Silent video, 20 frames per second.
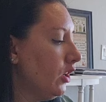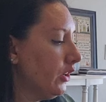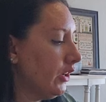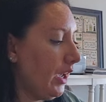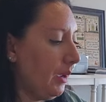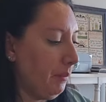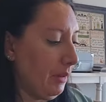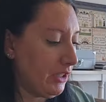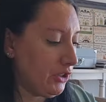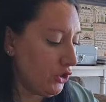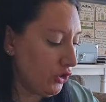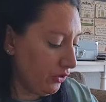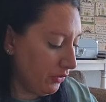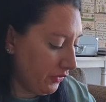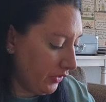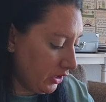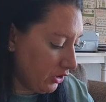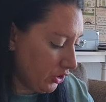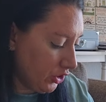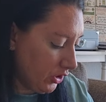Okay, my two
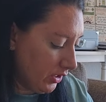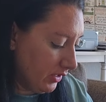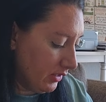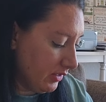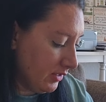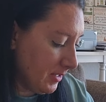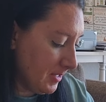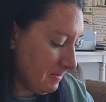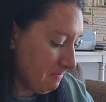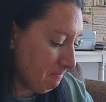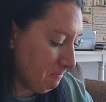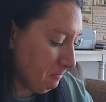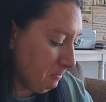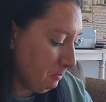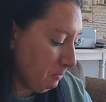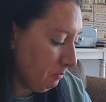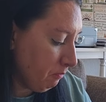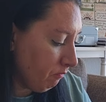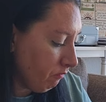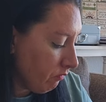finishes.
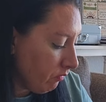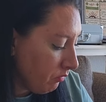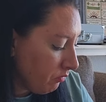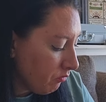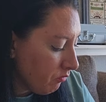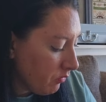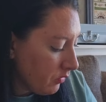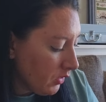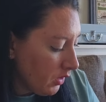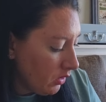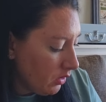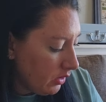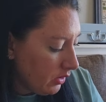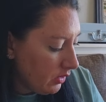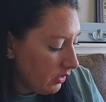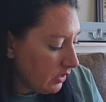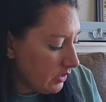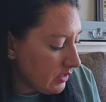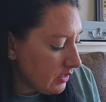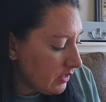
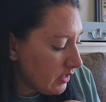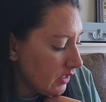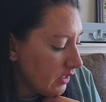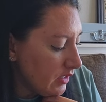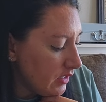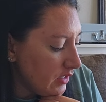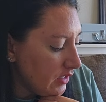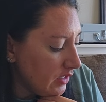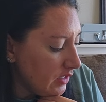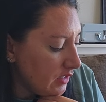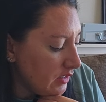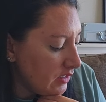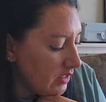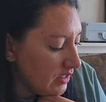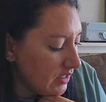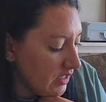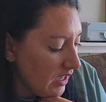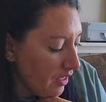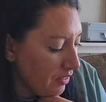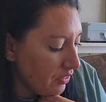This is
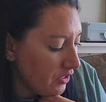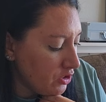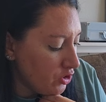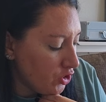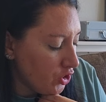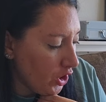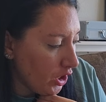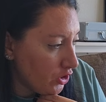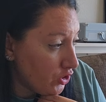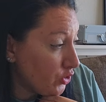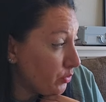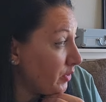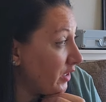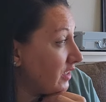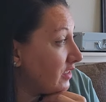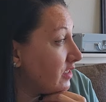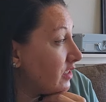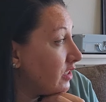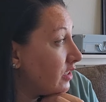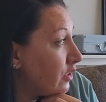Death and
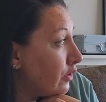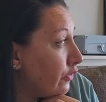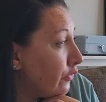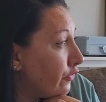Judgment